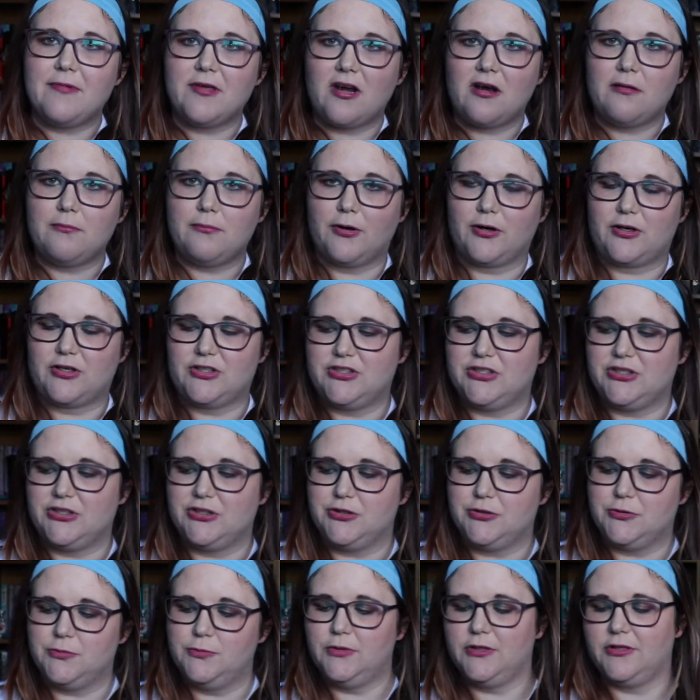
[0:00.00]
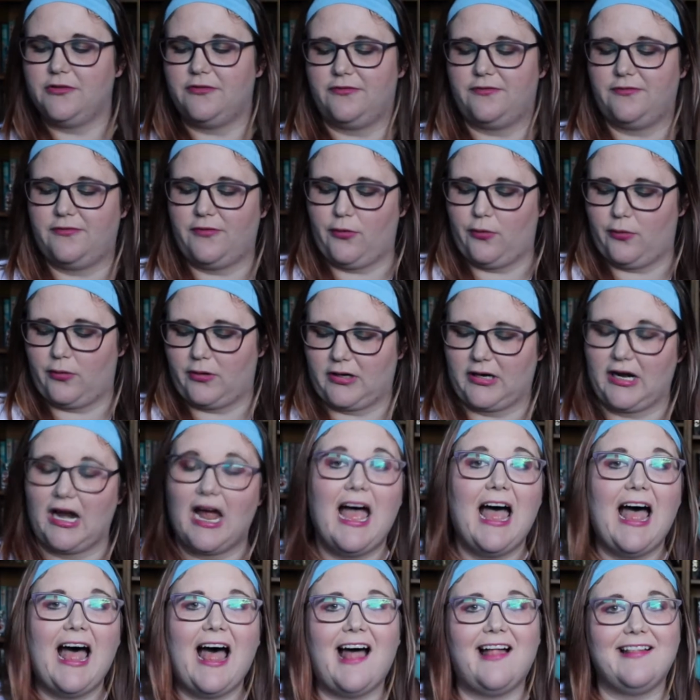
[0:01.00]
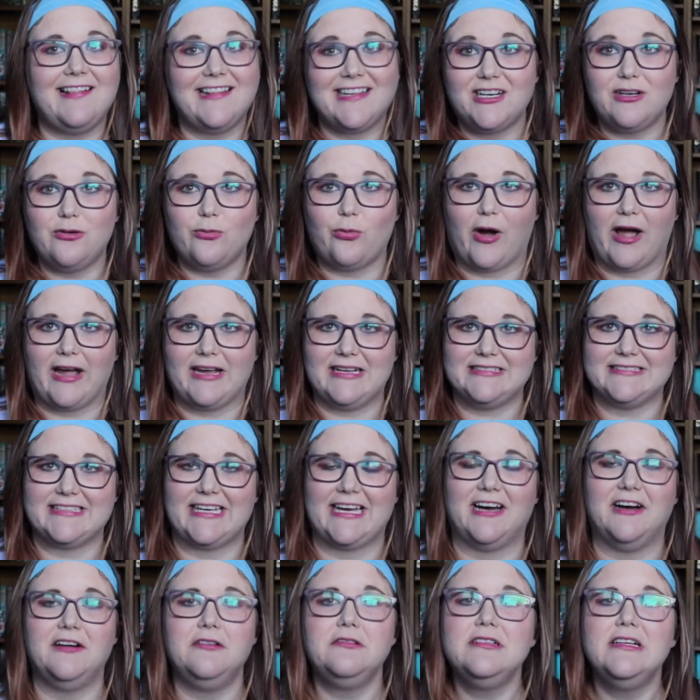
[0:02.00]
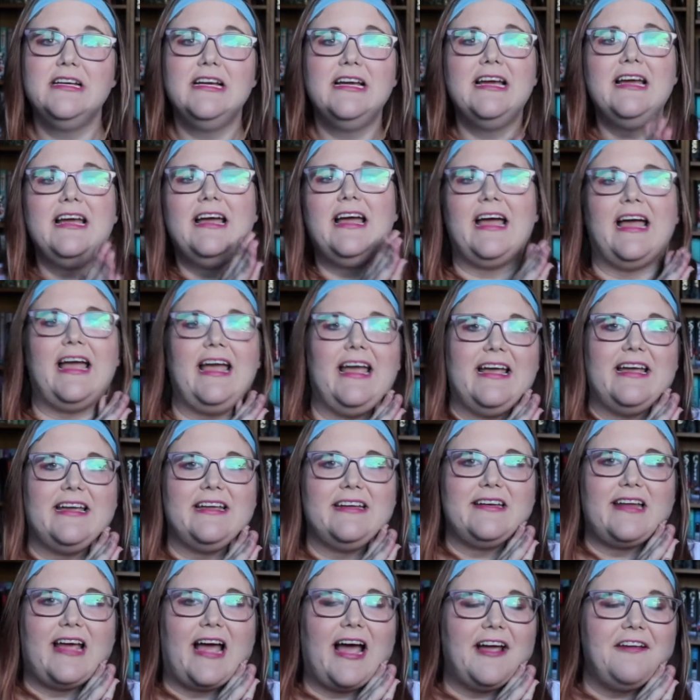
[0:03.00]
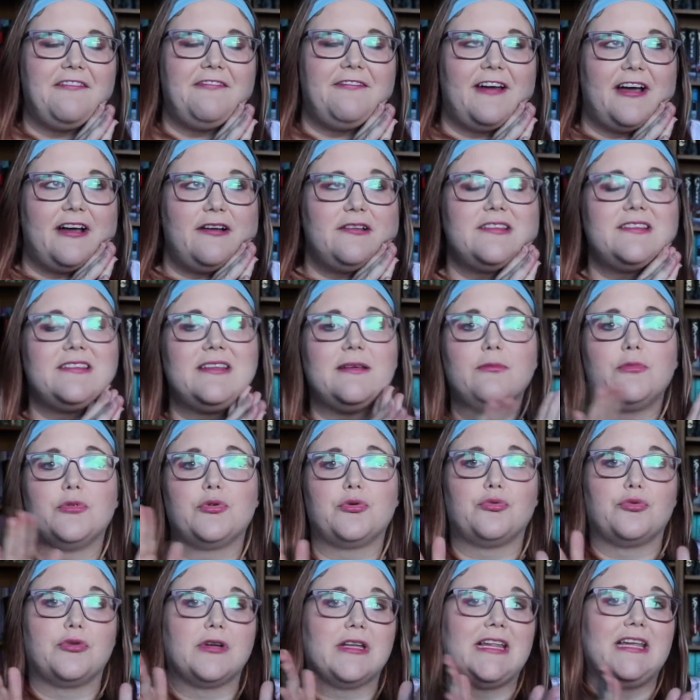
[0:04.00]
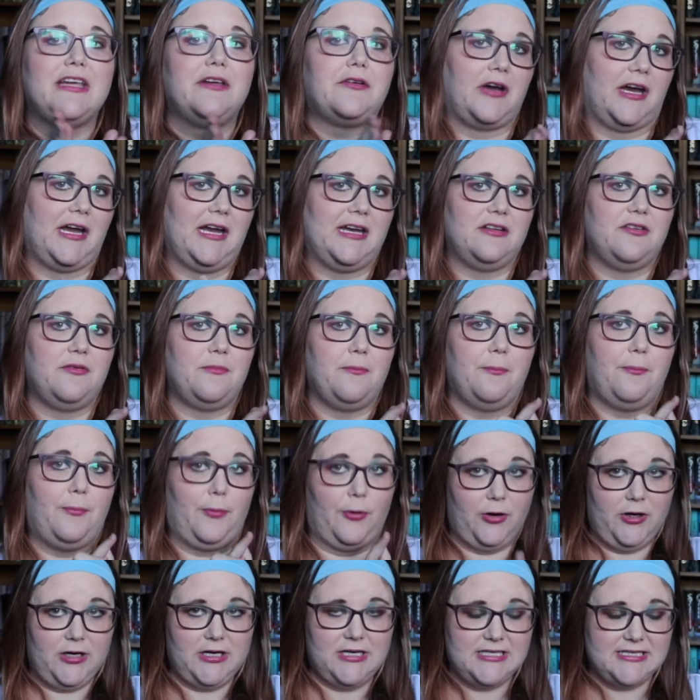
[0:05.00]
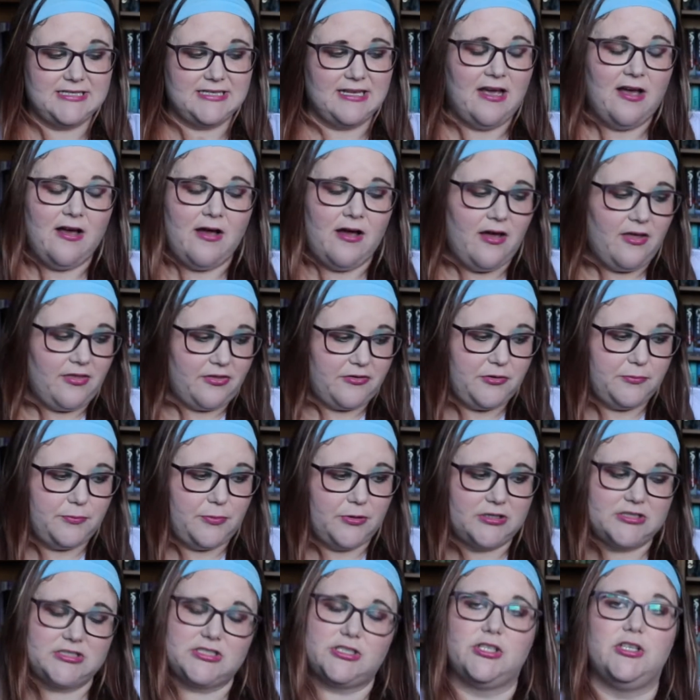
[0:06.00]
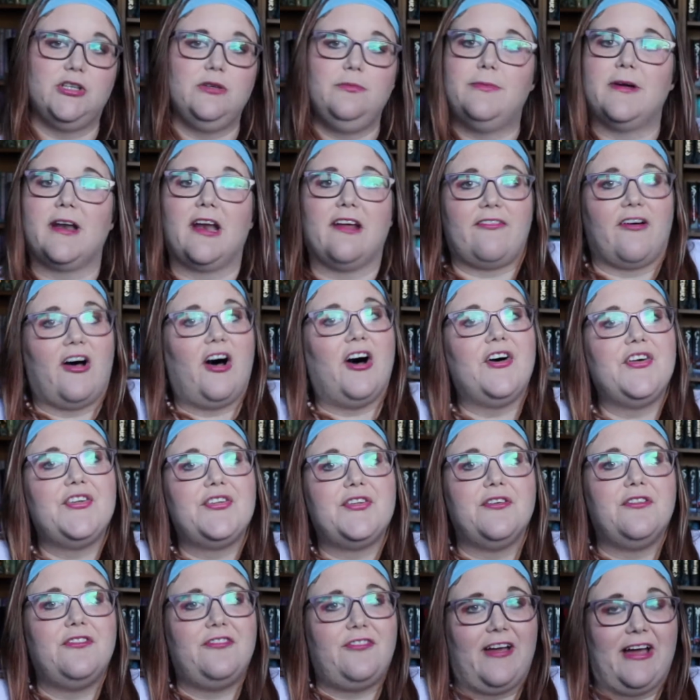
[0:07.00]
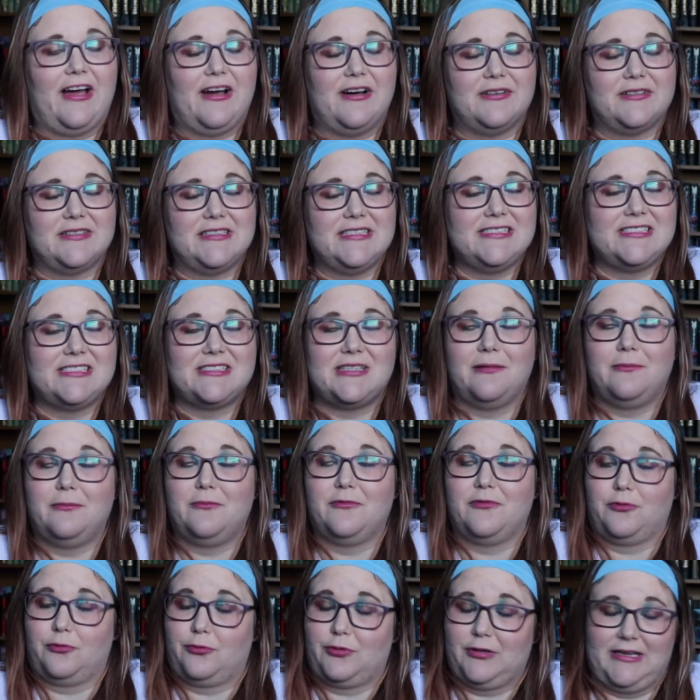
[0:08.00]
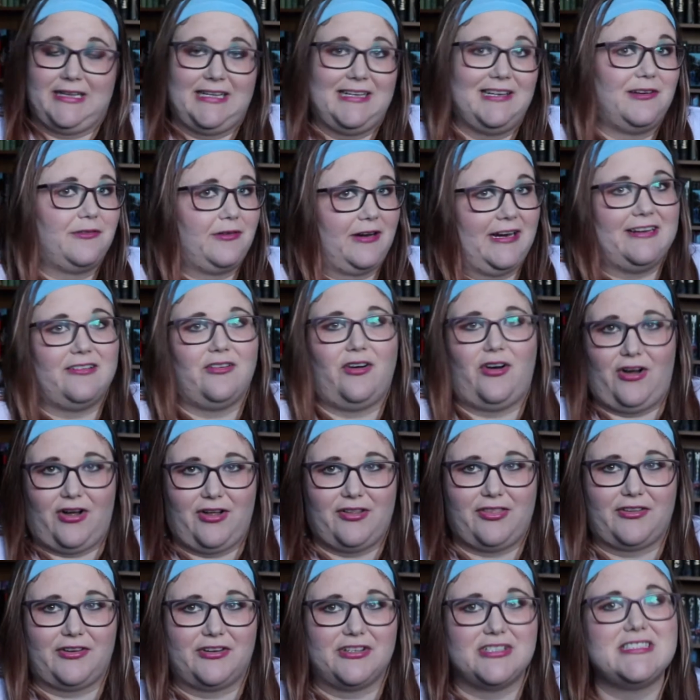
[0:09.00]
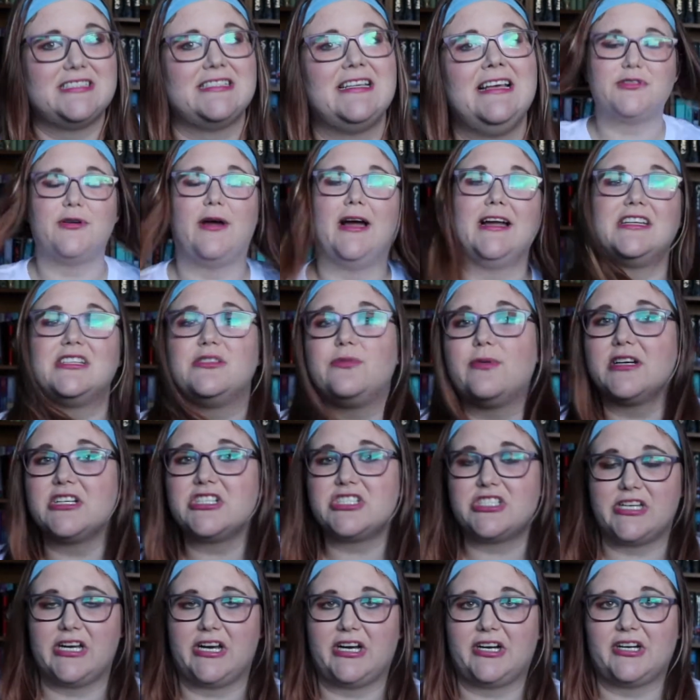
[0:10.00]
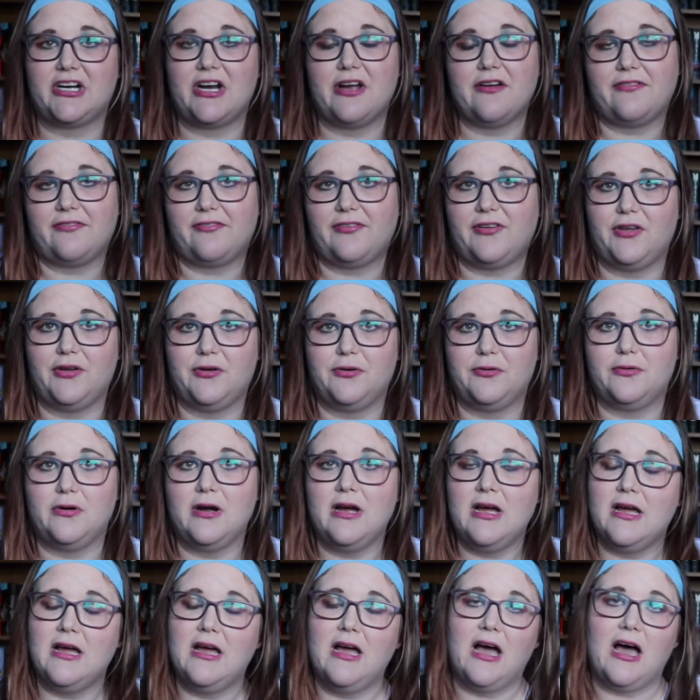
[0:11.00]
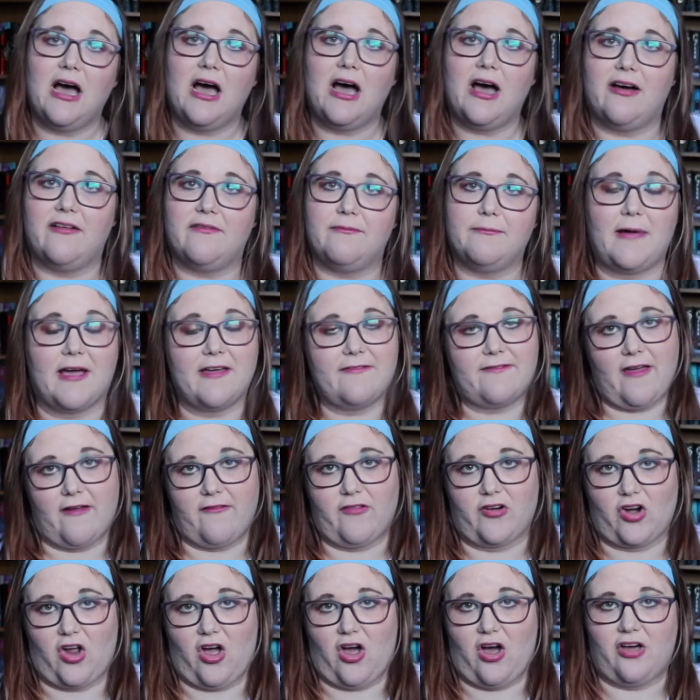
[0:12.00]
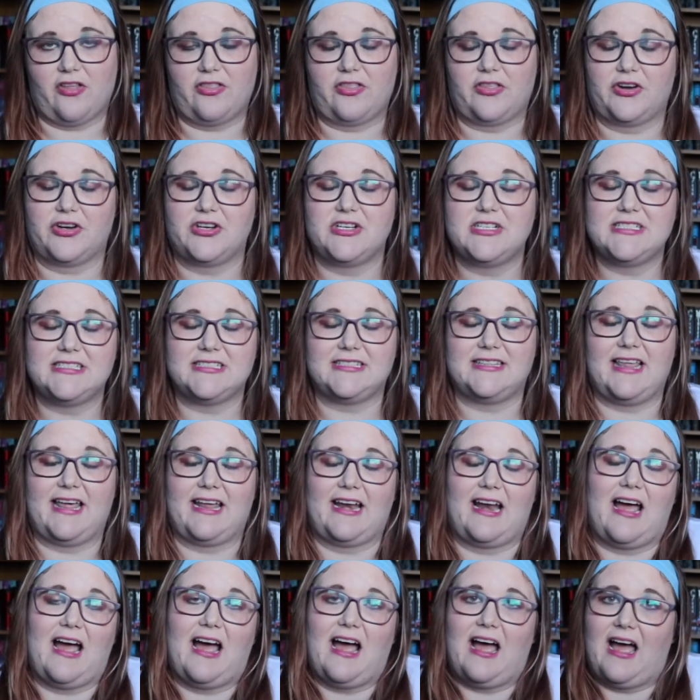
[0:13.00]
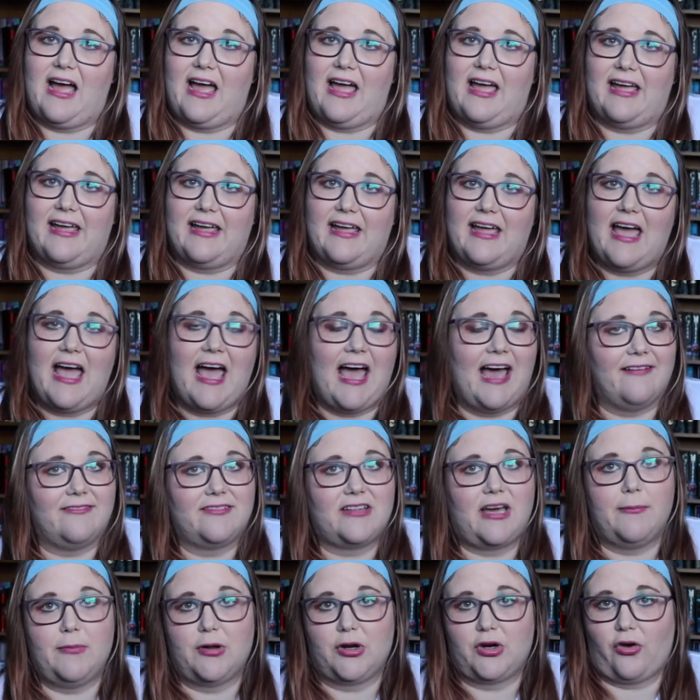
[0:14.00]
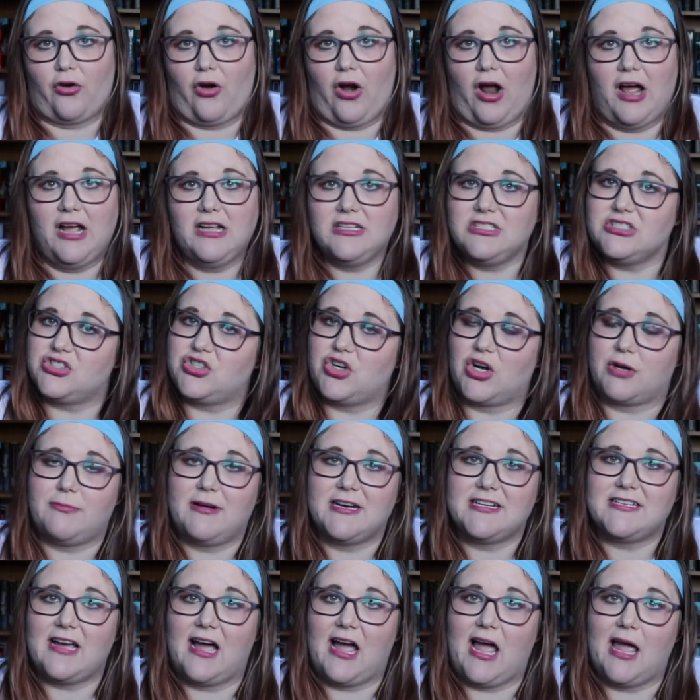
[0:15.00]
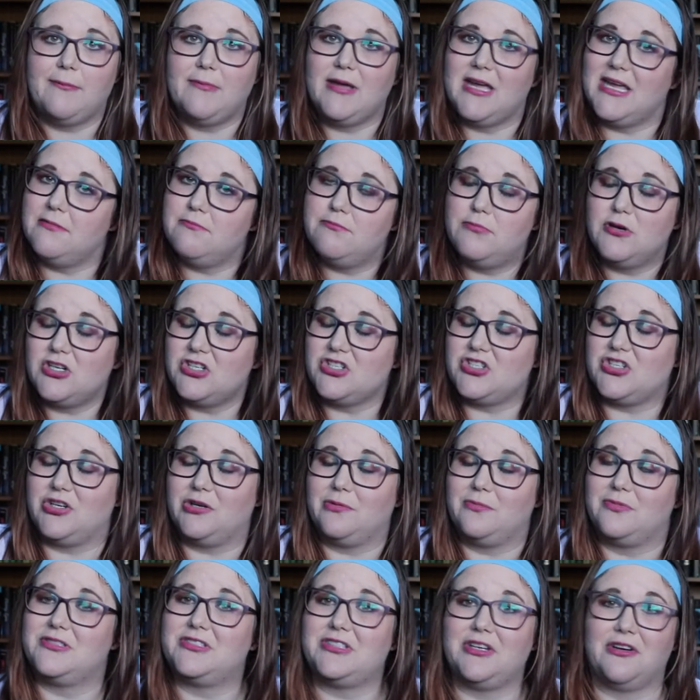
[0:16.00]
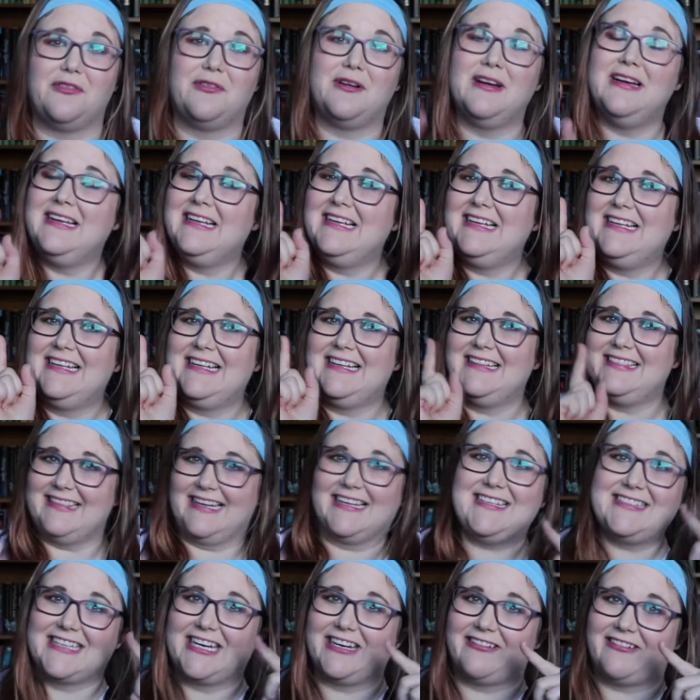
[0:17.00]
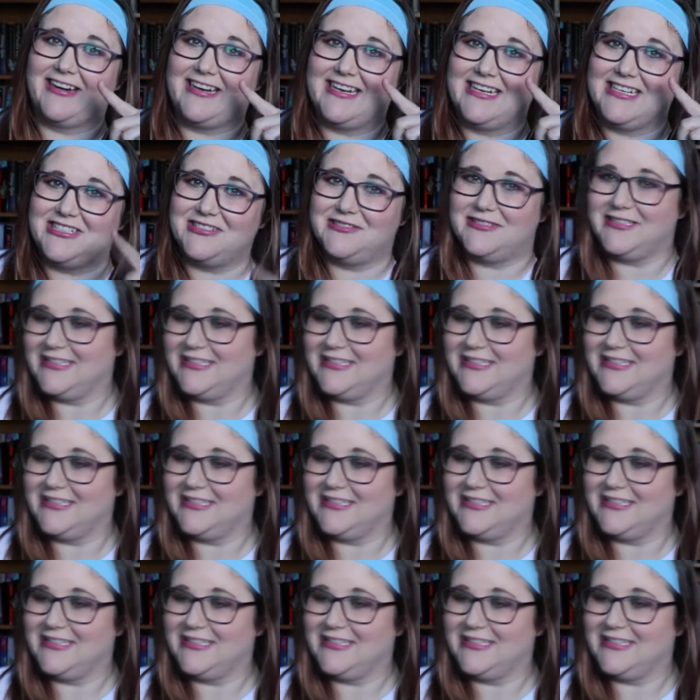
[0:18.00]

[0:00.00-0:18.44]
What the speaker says: been on Booktube for a little while now, and I found some really great books through Booktube, but I've also found some really great authors. So I just want to share a few of my favorite authors that I have come across during my time in Booktube. So let's get right into